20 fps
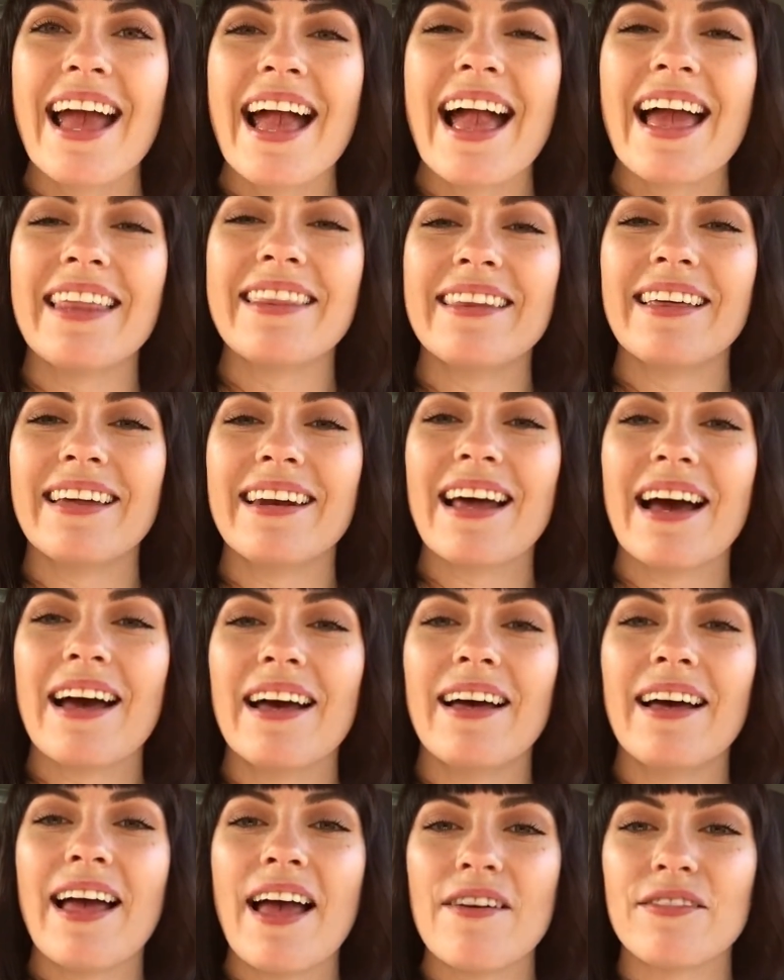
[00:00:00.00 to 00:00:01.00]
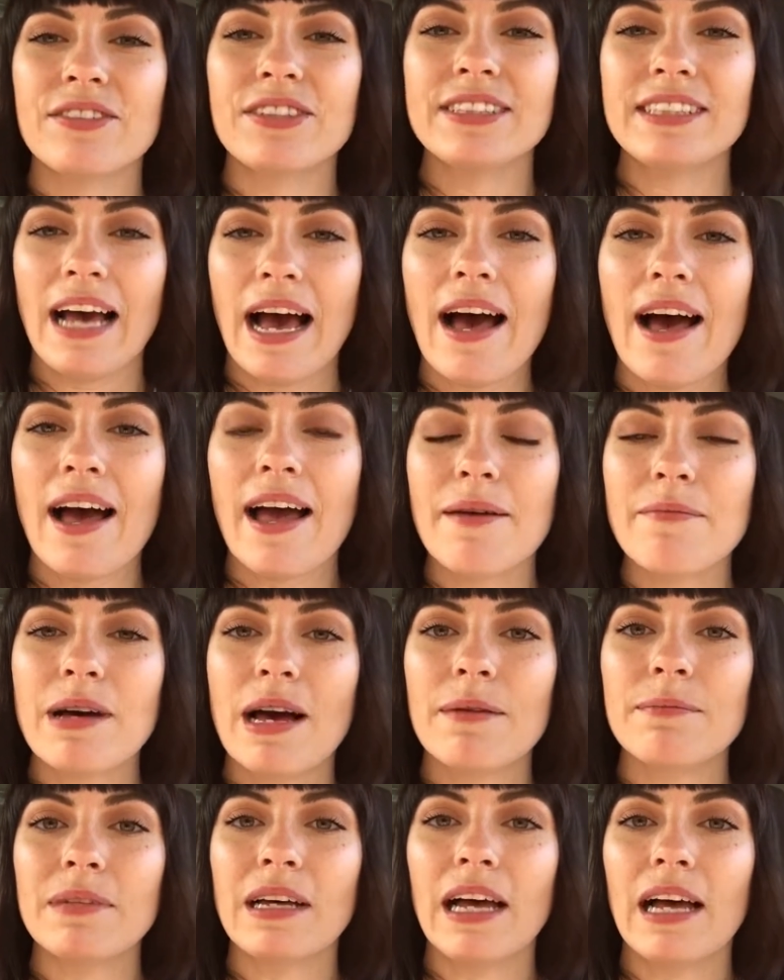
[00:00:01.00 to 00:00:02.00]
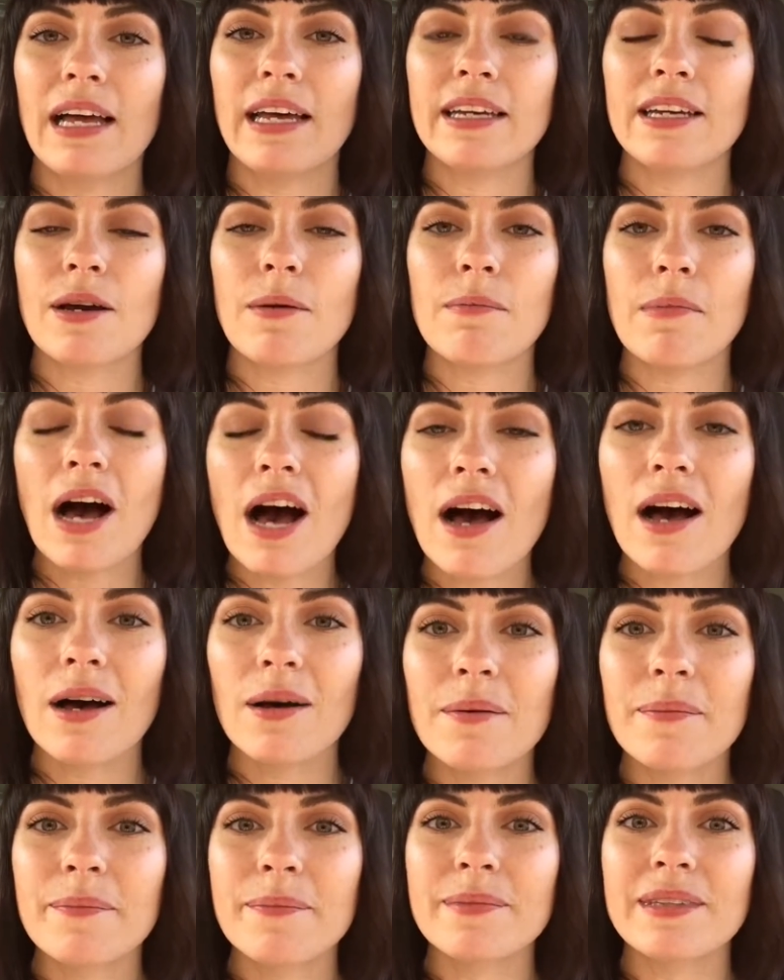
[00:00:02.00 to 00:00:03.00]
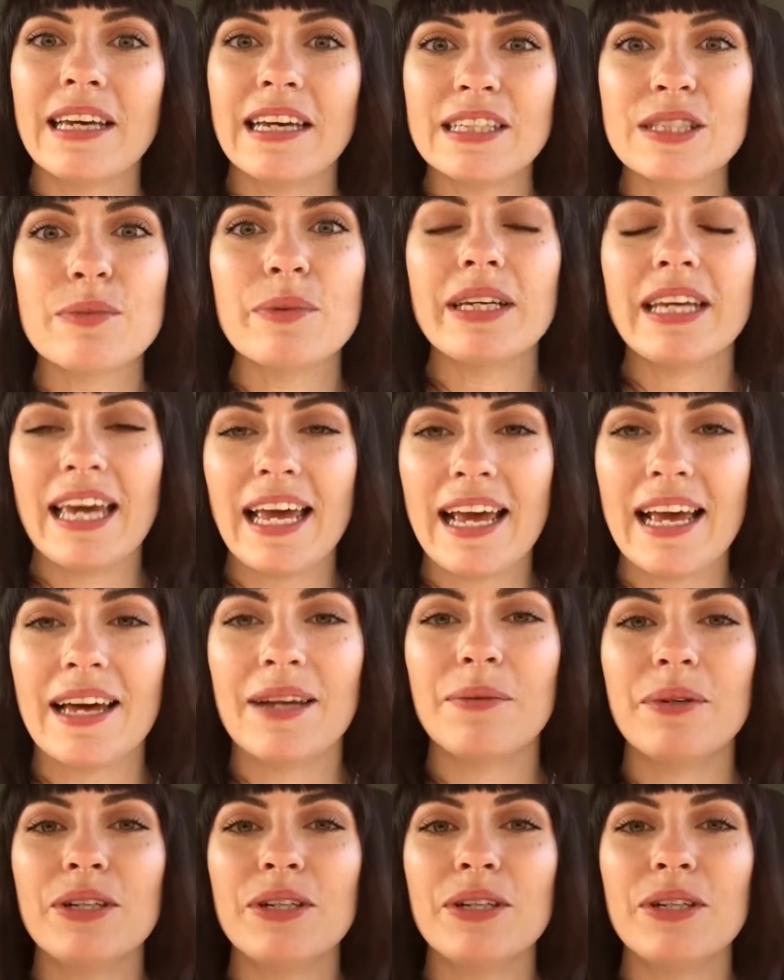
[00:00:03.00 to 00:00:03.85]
And then every time I'm like, Mom, yes, we can.